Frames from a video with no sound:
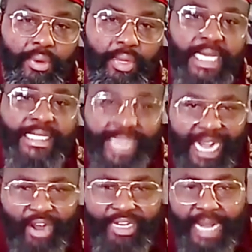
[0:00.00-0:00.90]

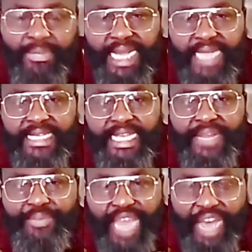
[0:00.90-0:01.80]
Tell them that in
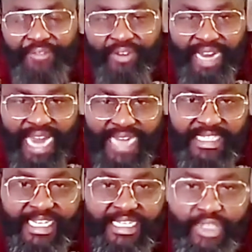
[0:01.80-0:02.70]
Biafra land,
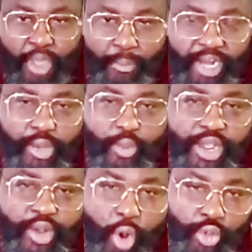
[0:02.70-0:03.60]
somebody will
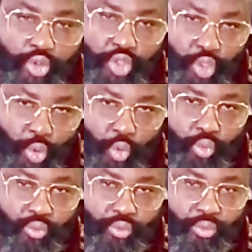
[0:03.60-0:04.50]
go to school
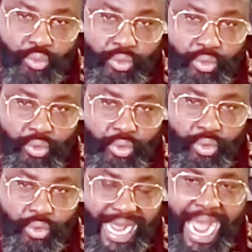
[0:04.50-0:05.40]

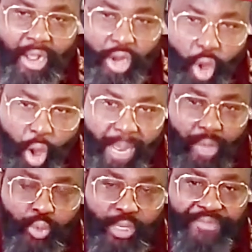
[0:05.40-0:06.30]
and come
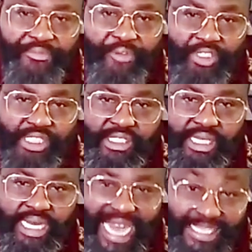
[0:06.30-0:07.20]
out with first
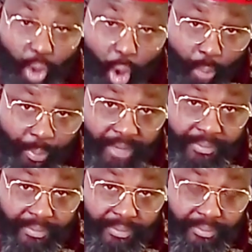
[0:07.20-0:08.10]
class upper.
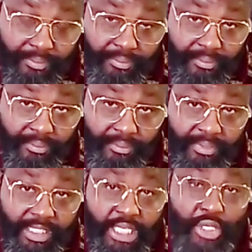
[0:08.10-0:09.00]

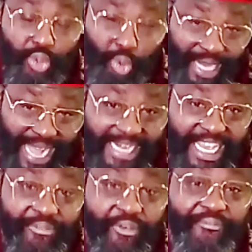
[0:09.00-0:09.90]
You can't
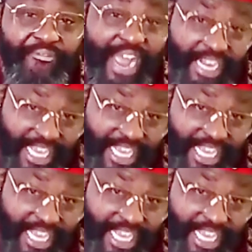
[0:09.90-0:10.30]
even find a